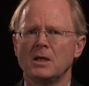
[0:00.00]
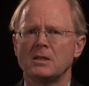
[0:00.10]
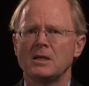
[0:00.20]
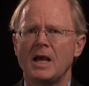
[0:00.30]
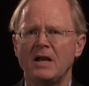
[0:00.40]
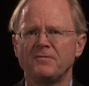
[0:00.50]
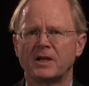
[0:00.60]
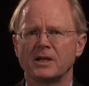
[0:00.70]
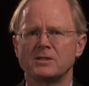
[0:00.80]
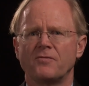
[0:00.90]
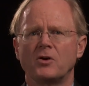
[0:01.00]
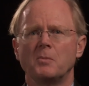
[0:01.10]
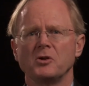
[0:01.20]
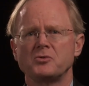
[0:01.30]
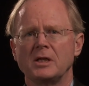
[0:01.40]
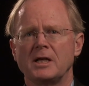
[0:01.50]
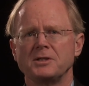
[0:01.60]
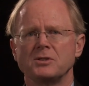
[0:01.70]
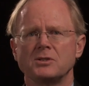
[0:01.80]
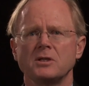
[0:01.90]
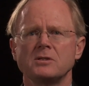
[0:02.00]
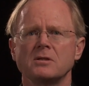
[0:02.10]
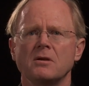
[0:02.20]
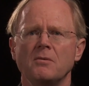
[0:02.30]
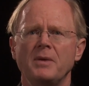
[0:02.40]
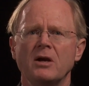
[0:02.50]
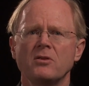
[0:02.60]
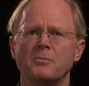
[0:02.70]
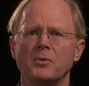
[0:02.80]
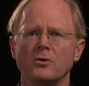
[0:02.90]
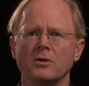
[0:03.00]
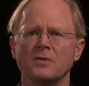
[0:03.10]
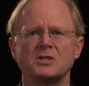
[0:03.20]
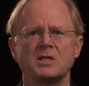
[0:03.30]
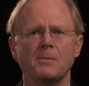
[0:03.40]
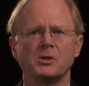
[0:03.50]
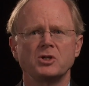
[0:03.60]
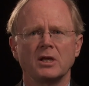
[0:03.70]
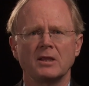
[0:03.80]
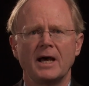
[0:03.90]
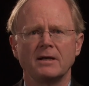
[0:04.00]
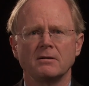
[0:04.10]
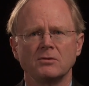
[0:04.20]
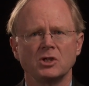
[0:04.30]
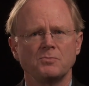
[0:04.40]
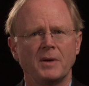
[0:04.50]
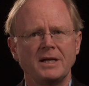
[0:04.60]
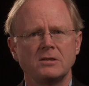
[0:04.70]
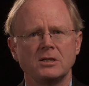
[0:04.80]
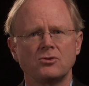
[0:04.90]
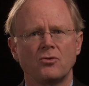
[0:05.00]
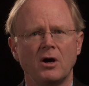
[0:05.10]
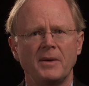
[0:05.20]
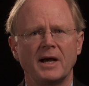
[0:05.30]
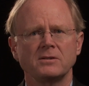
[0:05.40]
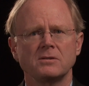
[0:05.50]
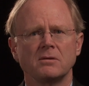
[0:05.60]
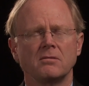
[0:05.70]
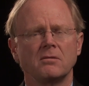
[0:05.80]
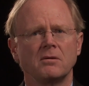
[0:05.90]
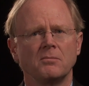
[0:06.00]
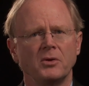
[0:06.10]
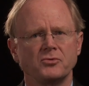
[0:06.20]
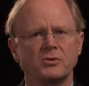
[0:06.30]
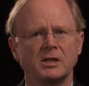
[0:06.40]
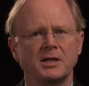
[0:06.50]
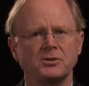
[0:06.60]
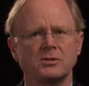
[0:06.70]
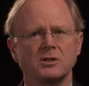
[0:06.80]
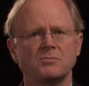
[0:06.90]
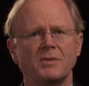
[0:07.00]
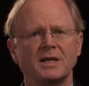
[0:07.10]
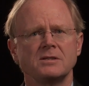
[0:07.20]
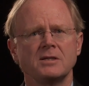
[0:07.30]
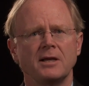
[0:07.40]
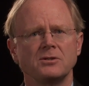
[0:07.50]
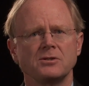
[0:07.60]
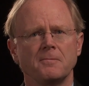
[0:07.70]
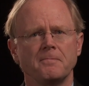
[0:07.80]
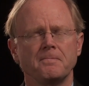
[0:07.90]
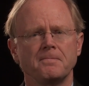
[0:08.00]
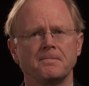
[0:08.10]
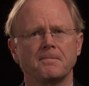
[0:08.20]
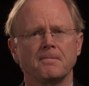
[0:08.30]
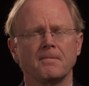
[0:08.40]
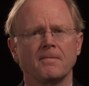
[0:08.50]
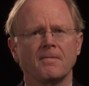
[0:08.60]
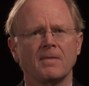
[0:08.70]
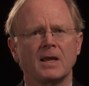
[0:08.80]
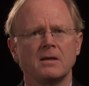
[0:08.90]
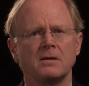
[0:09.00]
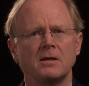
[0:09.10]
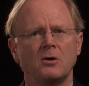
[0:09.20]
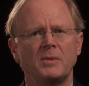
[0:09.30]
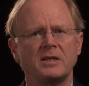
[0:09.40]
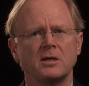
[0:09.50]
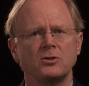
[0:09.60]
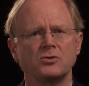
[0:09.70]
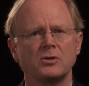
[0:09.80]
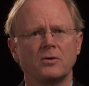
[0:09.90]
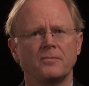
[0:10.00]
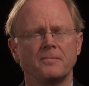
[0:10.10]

The advocates of compulsory licenses bear the burden of establishing that, despite these drawbacks, compulsory licenses make sense. How might they do so?